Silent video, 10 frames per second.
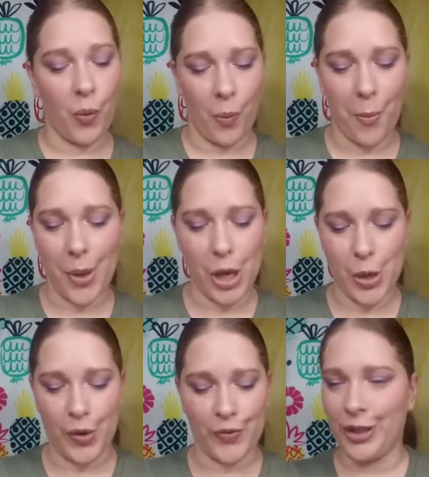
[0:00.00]

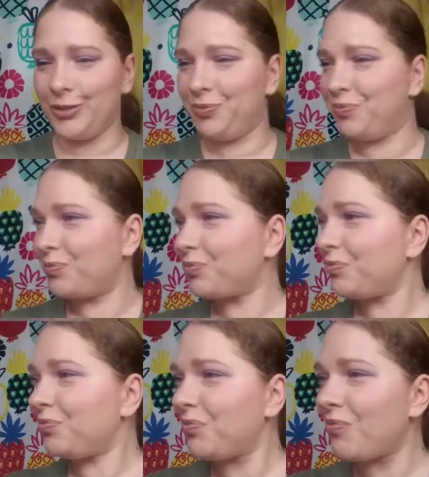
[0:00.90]
Beautiful.
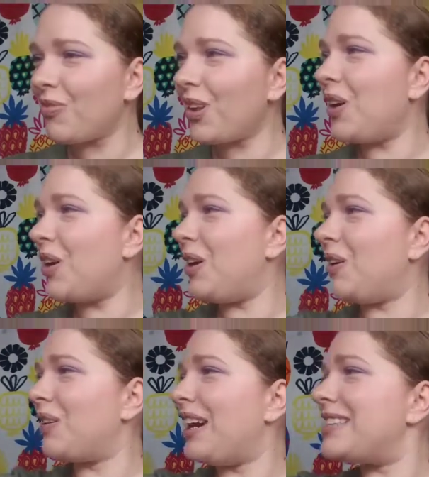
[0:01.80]
All
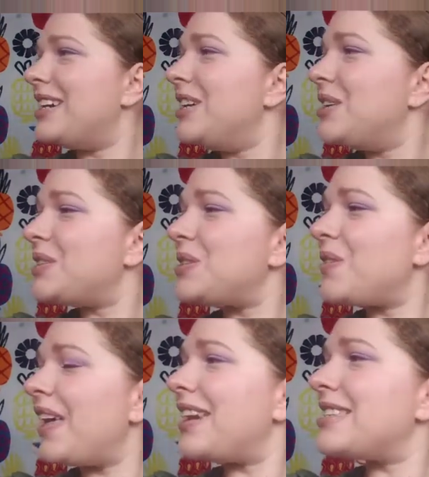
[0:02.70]
right, so
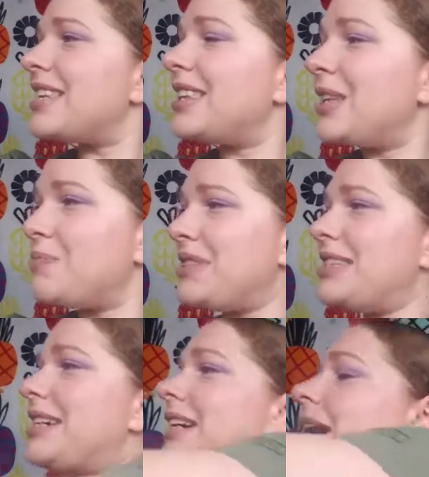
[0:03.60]
that is the
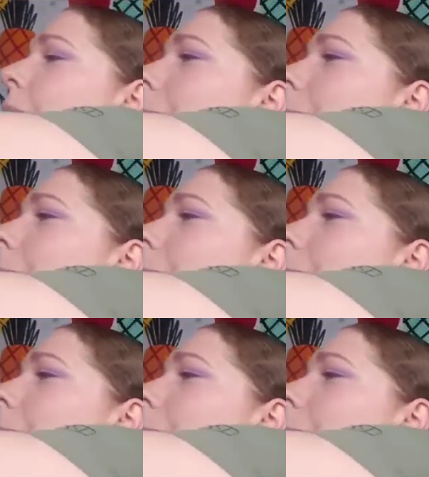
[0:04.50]
lipstick.